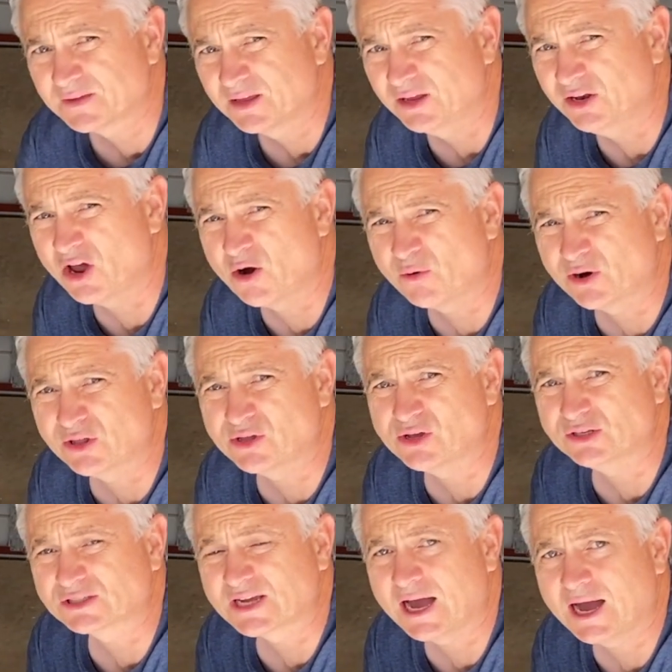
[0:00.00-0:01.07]
You don't want to
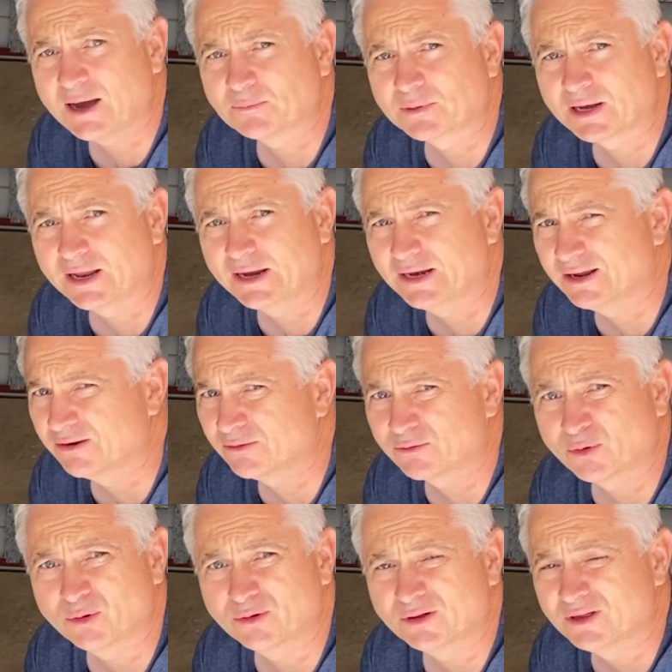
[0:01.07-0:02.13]
use carb cleaner
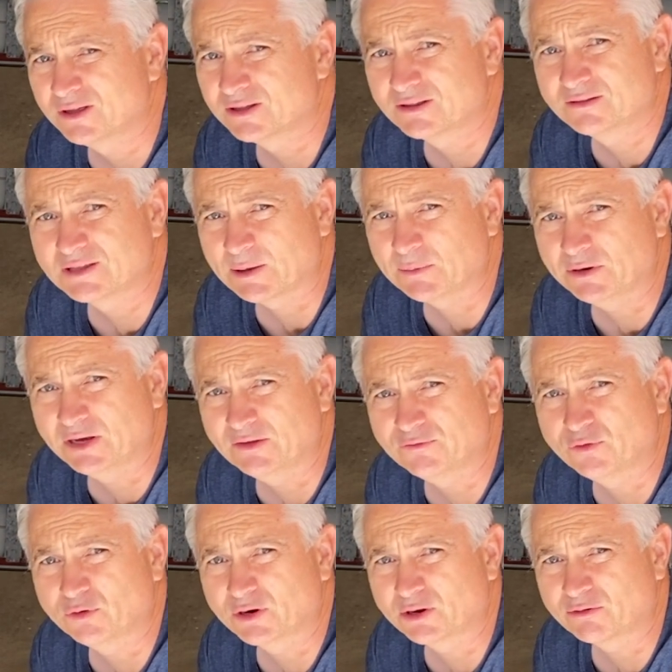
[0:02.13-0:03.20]
or
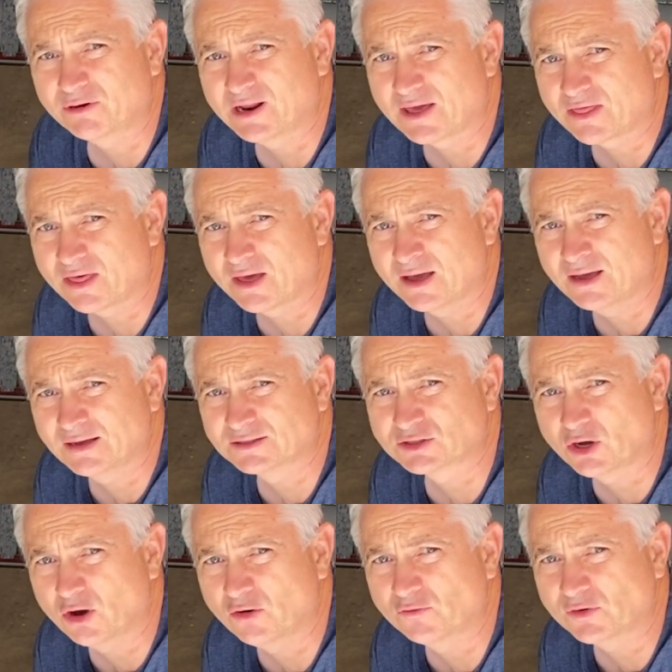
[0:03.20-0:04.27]
WD-40 or any other
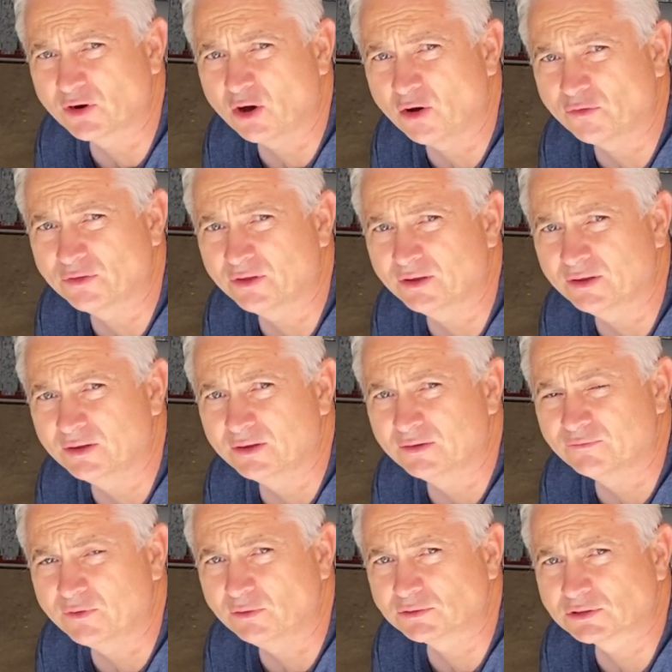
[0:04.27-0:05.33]
solvent on the
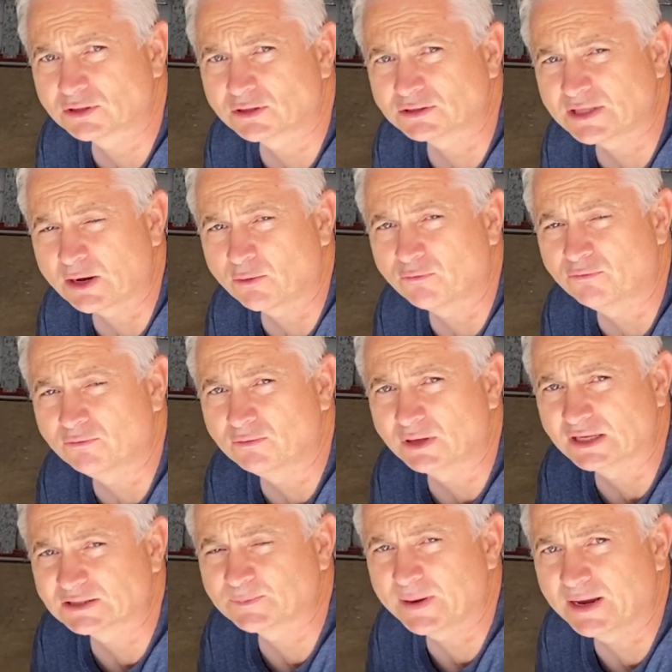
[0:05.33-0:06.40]
filter because that'll
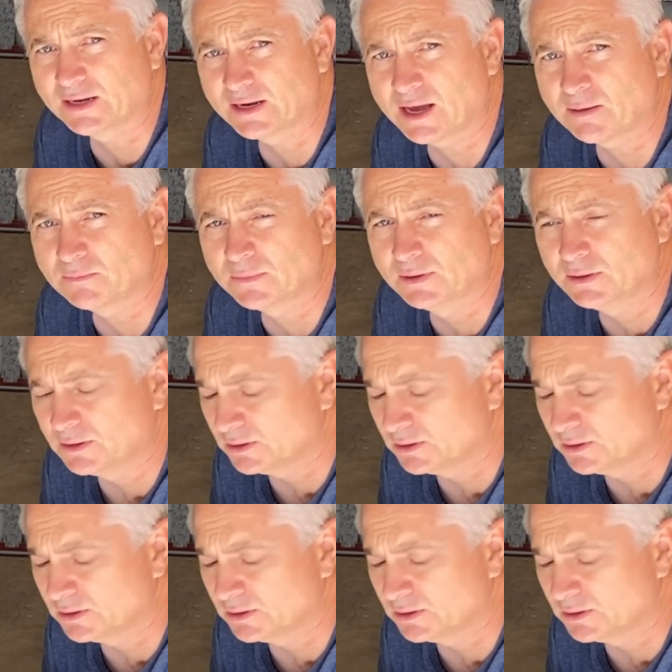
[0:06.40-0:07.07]
expand up.